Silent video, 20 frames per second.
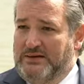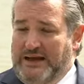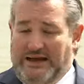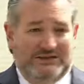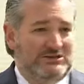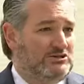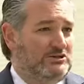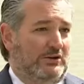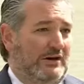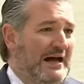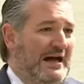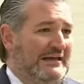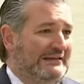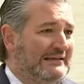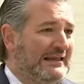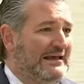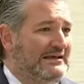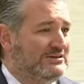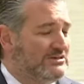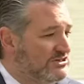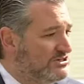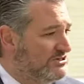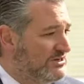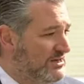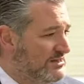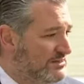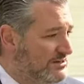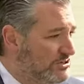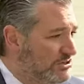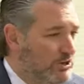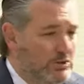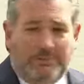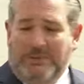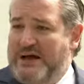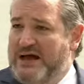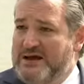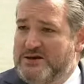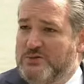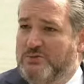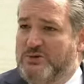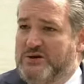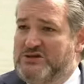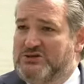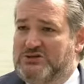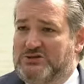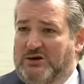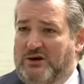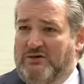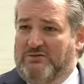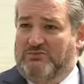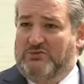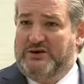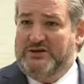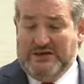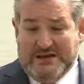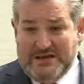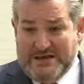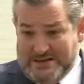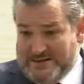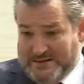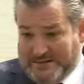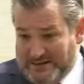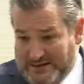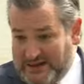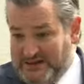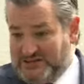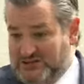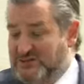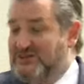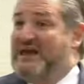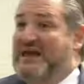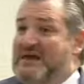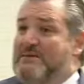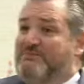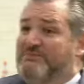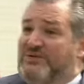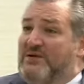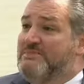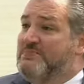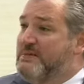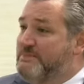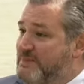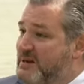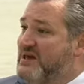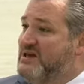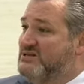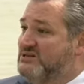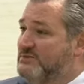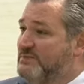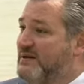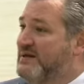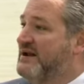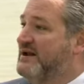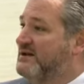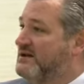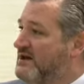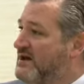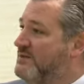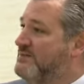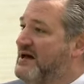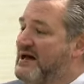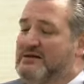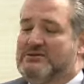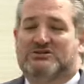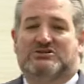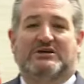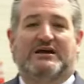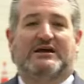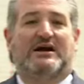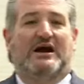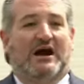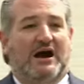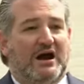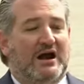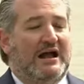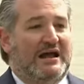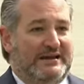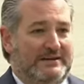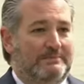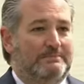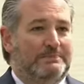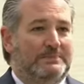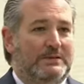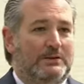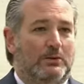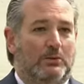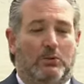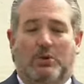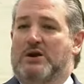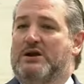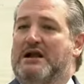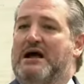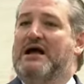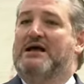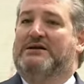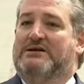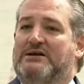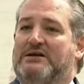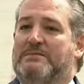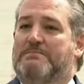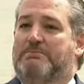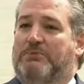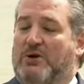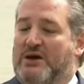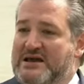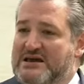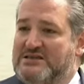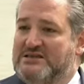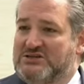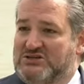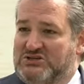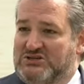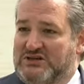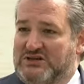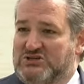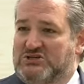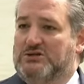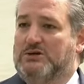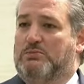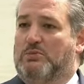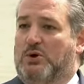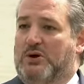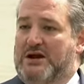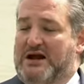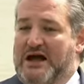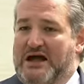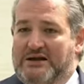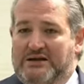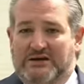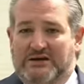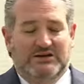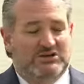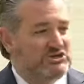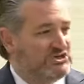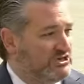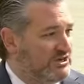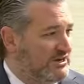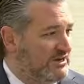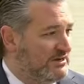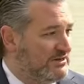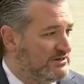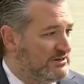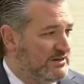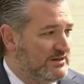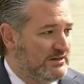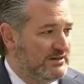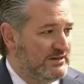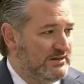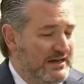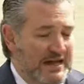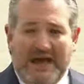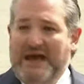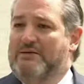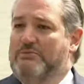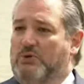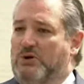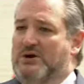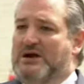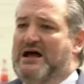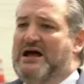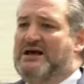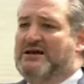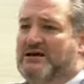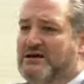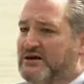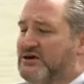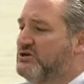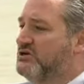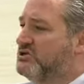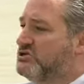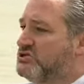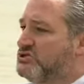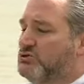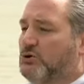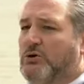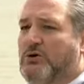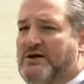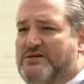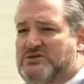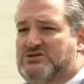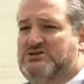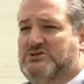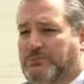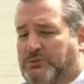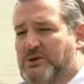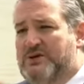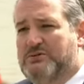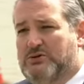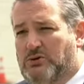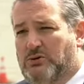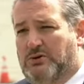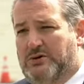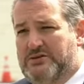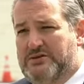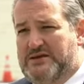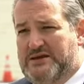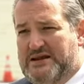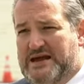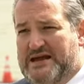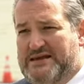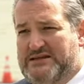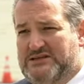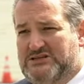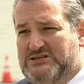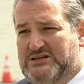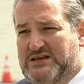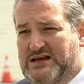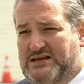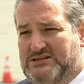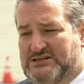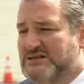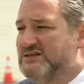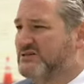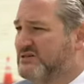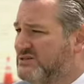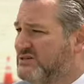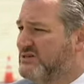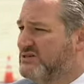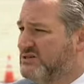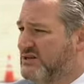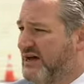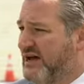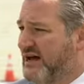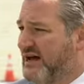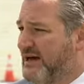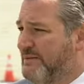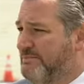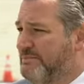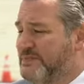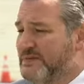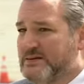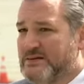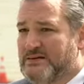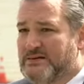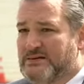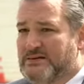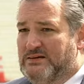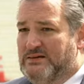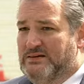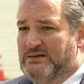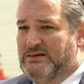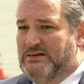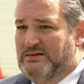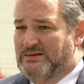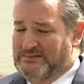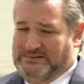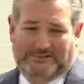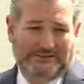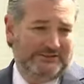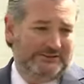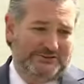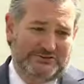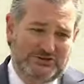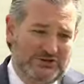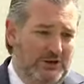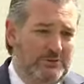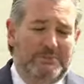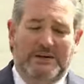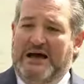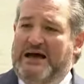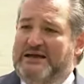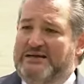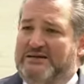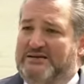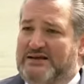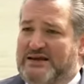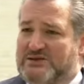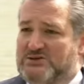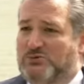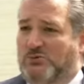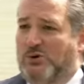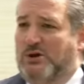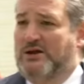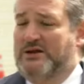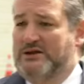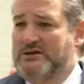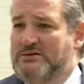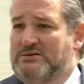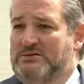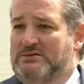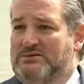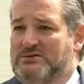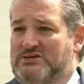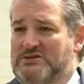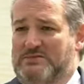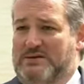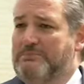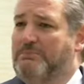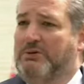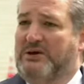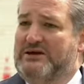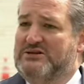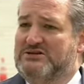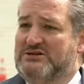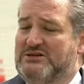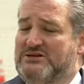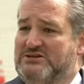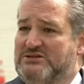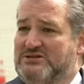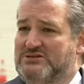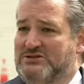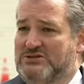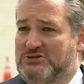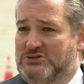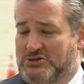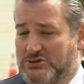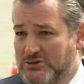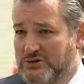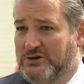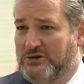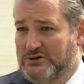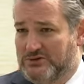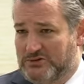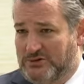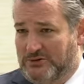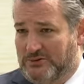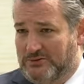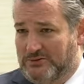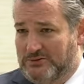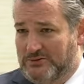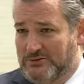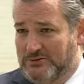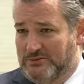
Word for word: And so I'd like to see the Joe Biden we served with escape from the basement and come out and say, all right, we're not going to break the system, we're not cheat, and we're not going to destroy the Supreme Court of the United States. This is a time, look, Joe Biden has wanted to be president since he's 2 years old.